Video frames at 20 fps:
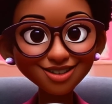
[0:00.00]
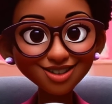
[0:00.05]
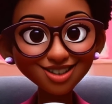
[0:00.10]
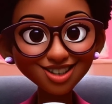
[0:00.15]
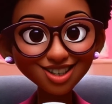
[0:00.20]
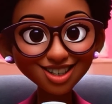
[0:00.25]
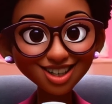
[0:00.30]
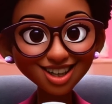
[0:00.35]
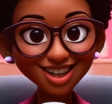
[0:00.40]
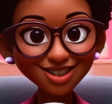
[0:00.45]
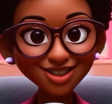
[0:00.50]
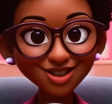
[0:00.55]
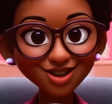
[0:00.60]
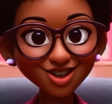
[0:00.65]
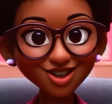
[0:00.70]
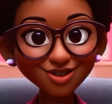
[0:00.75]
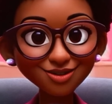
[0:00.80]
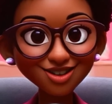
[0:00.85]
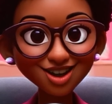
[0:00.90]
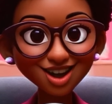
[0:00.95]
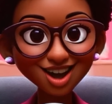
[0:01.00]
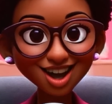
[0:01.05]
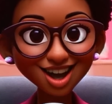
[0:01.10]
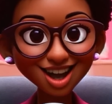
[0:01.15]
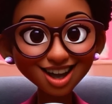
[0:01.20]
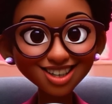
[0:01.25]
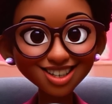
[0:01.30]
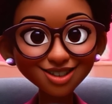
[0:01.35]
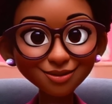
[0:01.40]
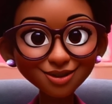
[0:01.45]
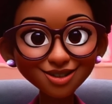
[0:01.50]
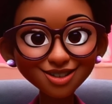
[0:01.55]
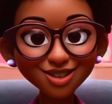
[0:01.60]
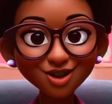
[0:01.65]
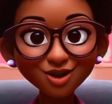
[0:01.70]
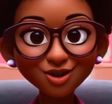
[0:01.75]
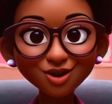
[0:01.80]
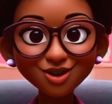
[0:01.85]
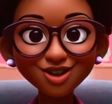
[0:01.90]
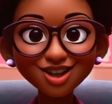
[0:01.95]
She does good for her husband
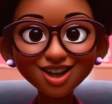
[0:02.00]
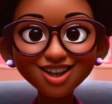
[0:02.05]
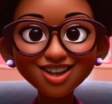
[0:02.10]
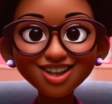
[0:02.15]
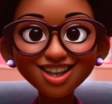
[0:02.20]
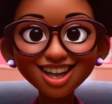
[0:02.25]
all her